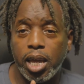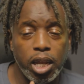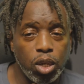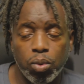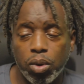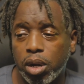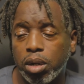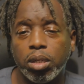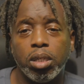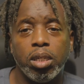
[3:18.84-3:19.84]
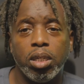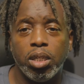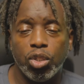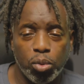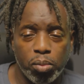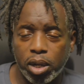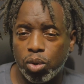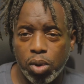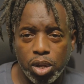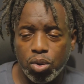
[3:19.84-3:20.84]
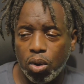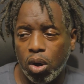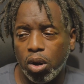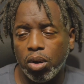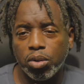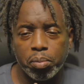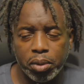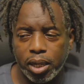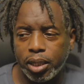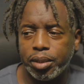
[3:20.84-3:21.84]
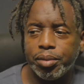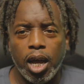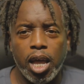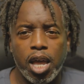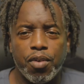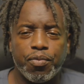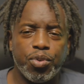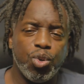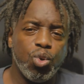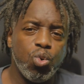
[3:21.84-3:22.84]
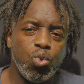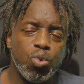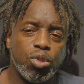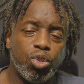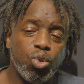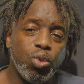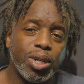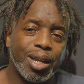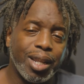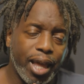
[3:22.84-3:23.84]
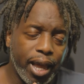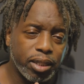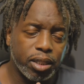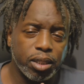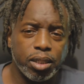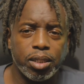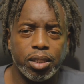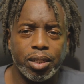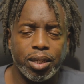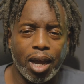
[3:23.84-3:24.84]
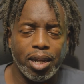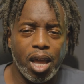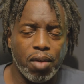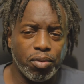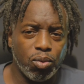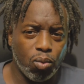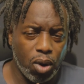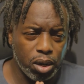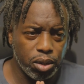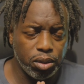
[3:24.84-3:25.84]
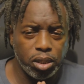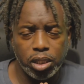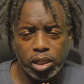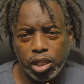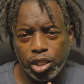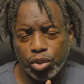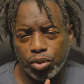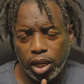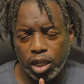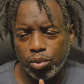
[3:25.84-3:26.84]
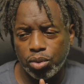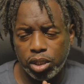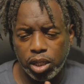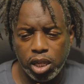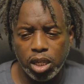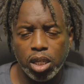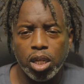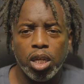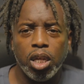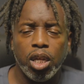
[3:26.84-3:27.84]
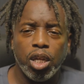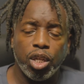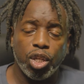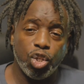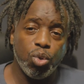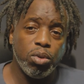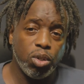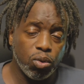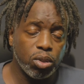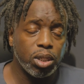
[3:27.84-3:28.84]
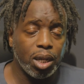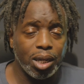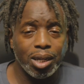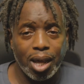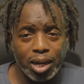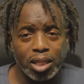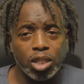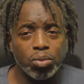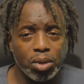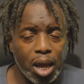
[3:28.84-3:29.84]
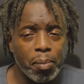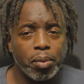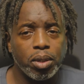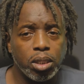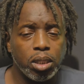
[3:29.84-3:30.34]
anywhere, no matter where you are on the planet. If you do neglect not having water in your daily routine, you will notice a lot of things would happen.